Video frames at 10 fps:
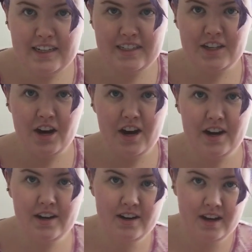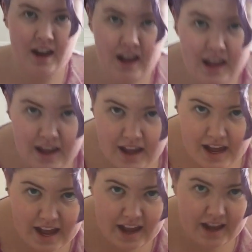so
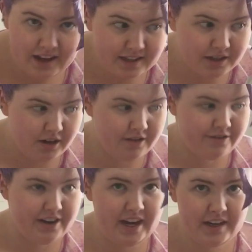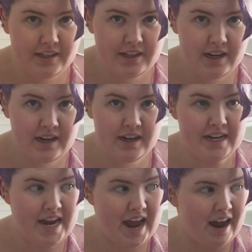hair is all finished.
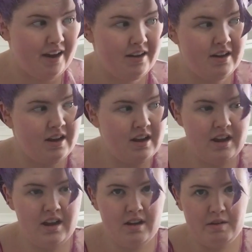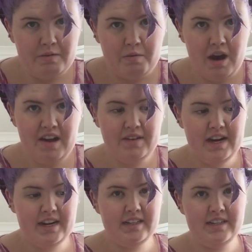Now, what we
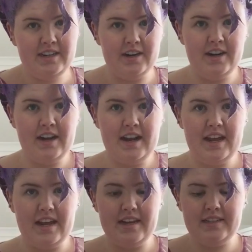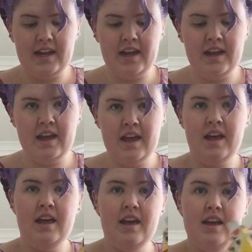need to do is
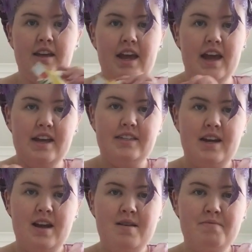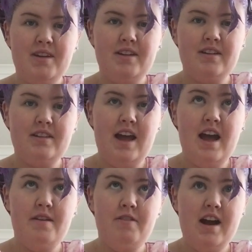get some
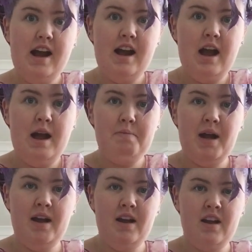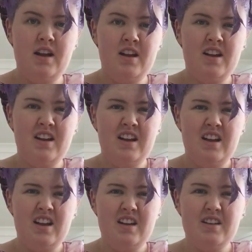Glad wrap.
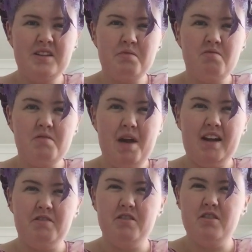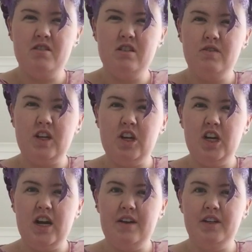It's probably backwards,
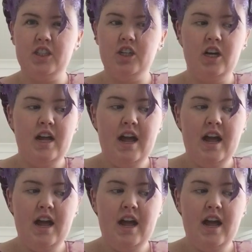I'm not sure.